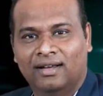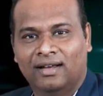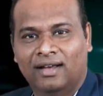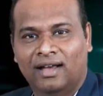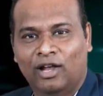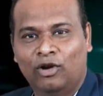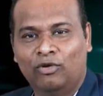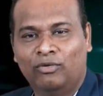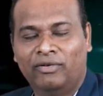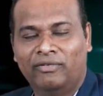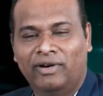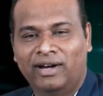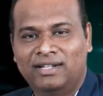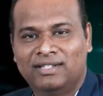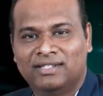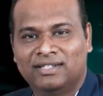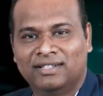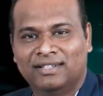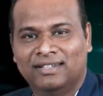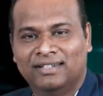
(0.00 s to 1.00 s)
Hello
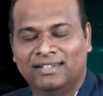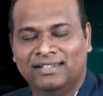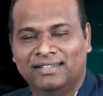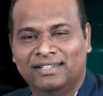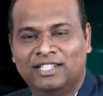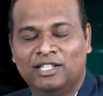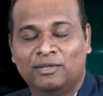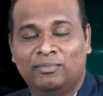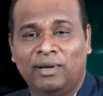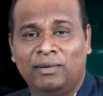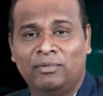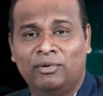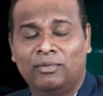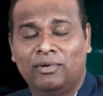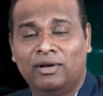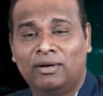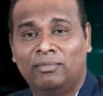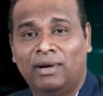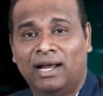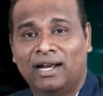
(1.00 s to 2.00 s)
Vivites, this is Prem
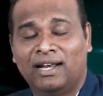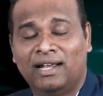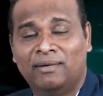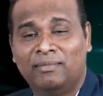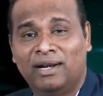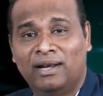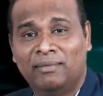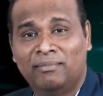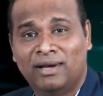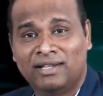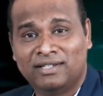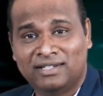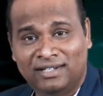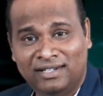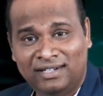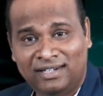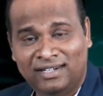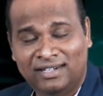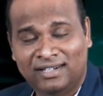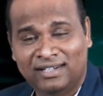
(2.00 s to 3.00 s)
Kumar, Black Diamond
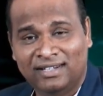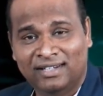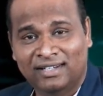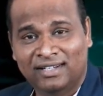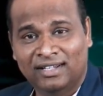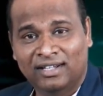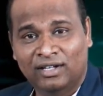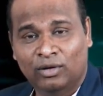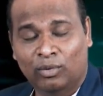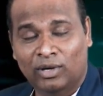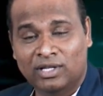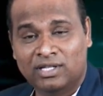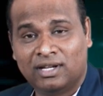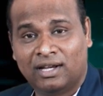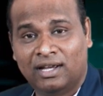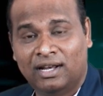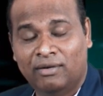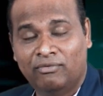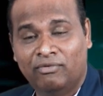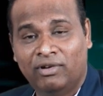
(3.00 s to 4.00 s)
Ambassador. Once
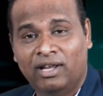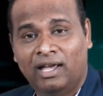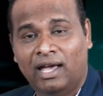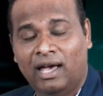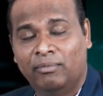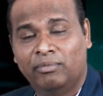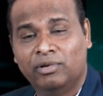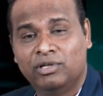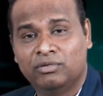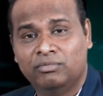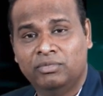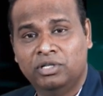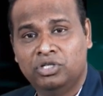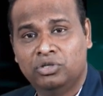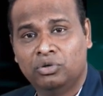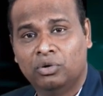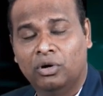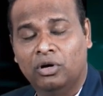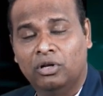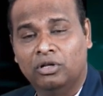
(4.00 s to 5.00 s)
again, I'm very happy to meet
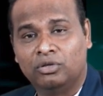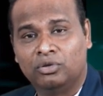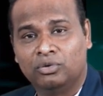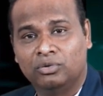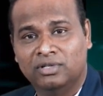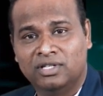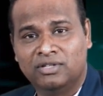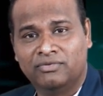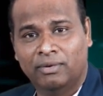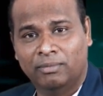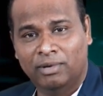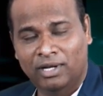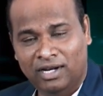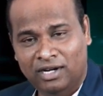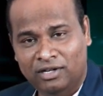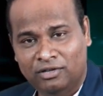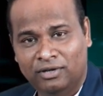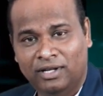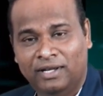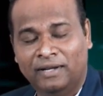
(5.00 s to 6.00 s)
you all through this webinar
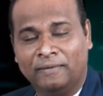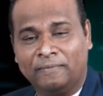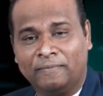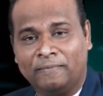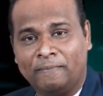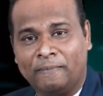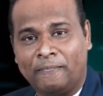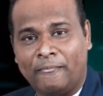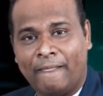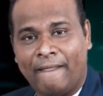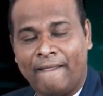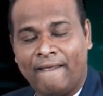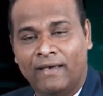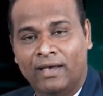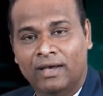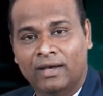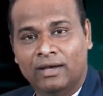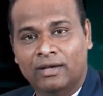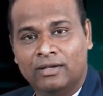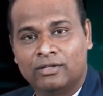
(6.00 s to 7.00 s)
today.
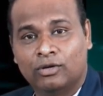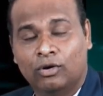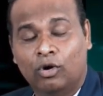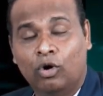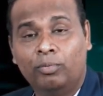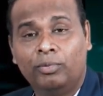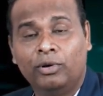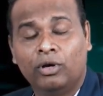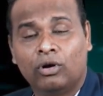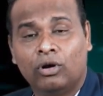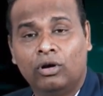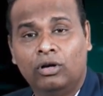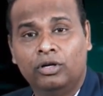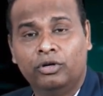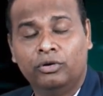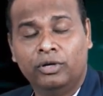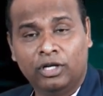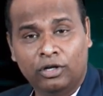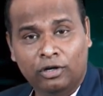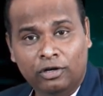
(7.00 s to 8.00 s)
So hope you're all
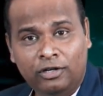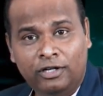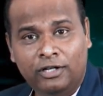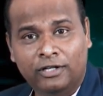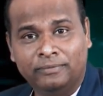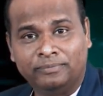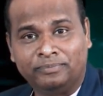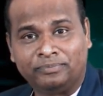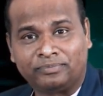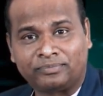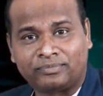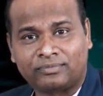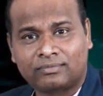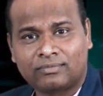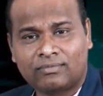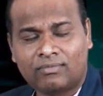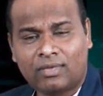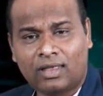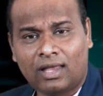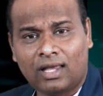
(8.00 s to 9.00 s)
doing good.
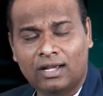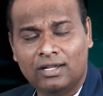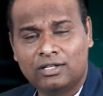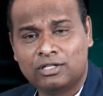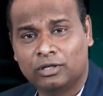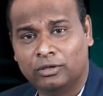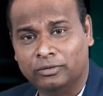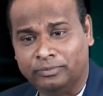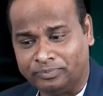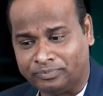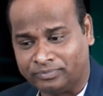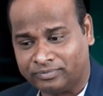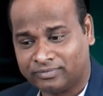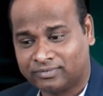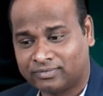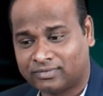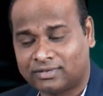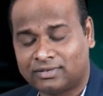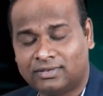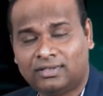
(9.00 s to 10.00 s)
So
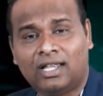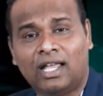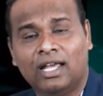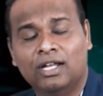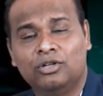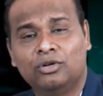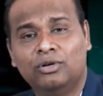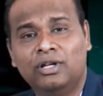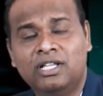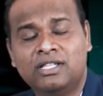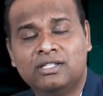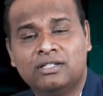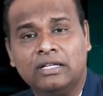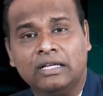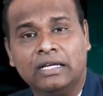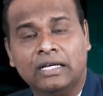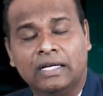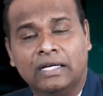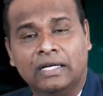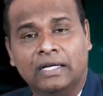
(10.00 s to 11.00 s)
today's
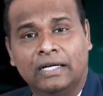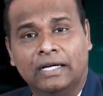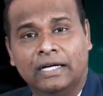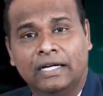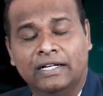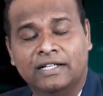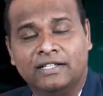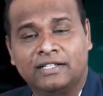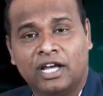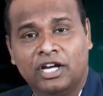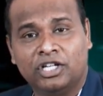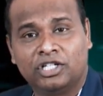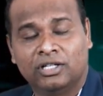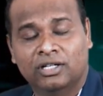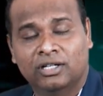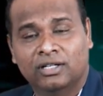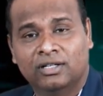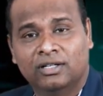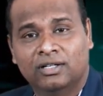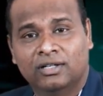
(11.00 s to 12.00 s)

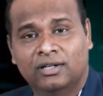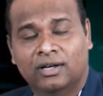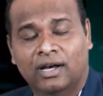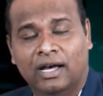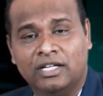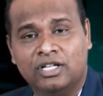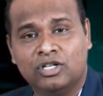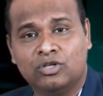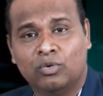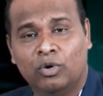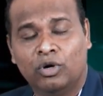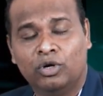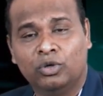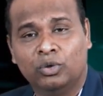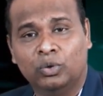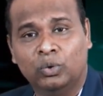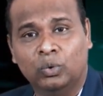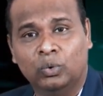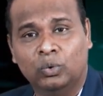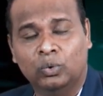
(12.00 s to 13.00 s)
discussion, I just want
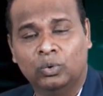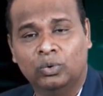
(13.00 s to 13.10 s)
to